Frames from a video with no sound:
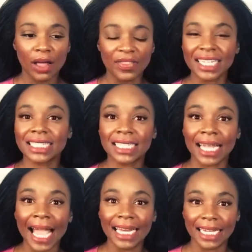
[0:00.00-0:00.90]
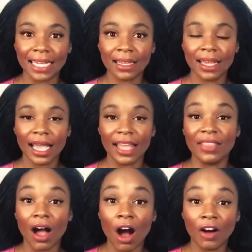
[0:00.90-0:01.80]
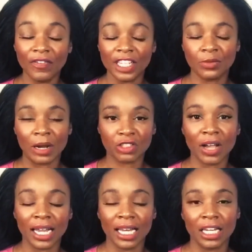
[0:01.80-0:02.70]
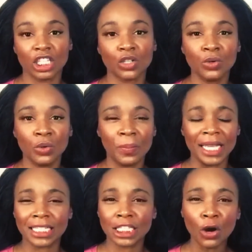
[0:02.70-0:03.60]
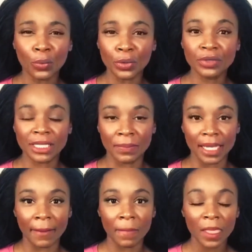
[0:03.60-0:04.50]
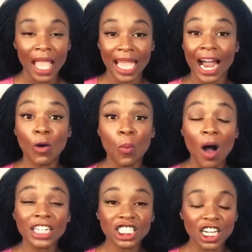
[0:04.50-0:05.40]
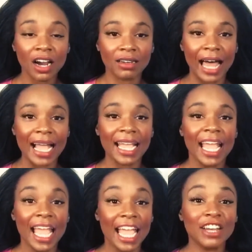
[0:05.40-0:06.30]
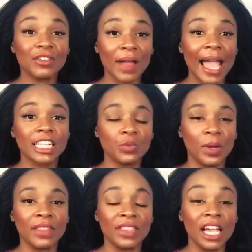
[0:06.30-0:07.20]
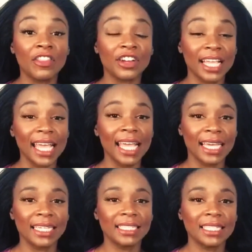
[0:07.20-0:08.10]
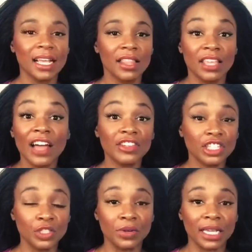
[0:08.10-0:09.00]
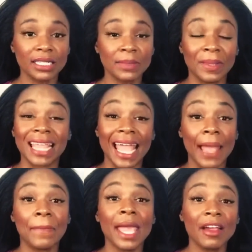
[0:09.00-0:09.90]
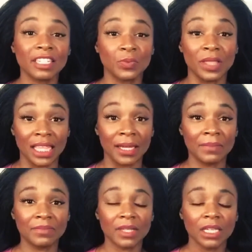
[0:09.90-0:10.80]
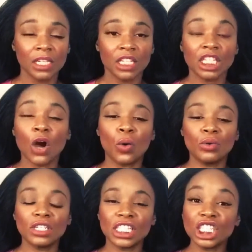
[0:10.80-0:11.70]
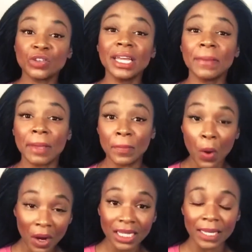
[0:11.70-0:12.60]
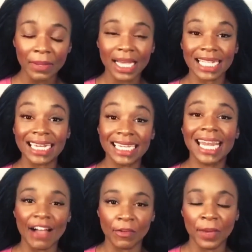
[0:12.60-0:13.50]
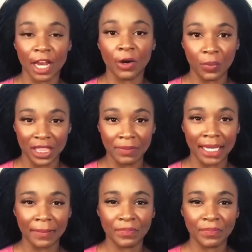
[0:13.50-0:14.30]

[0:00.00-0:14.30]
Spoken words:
this lady in the office when I was trying to get into school being so rude to me. And I watched her interact with the other kids, the other students, but they had parents with them. So she treated me poorly because I didn't have a parent with me.